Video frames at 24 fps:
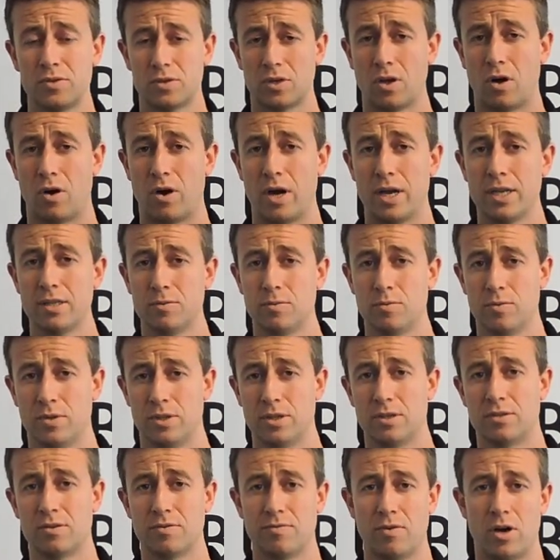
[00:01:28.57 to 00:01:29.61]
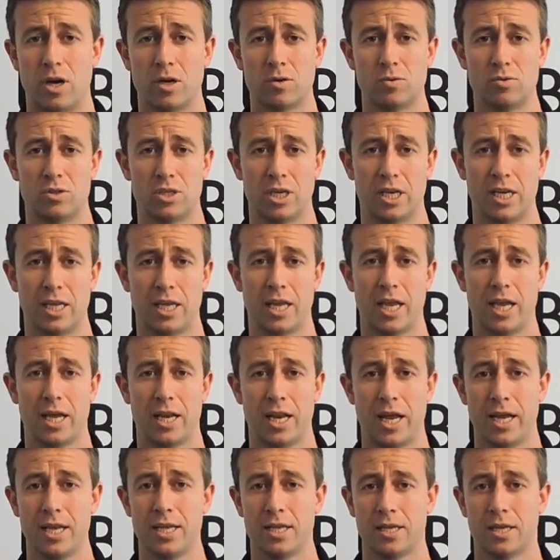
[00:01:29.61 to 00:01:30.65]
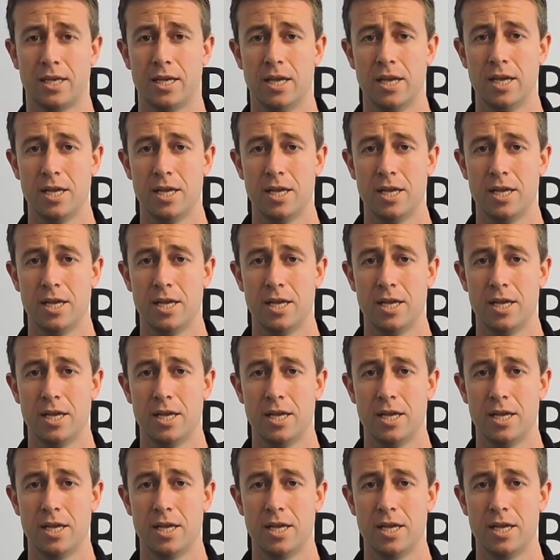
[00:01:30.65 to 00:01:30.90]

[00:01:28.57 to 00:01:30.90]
sides with the cervicalgenic headache,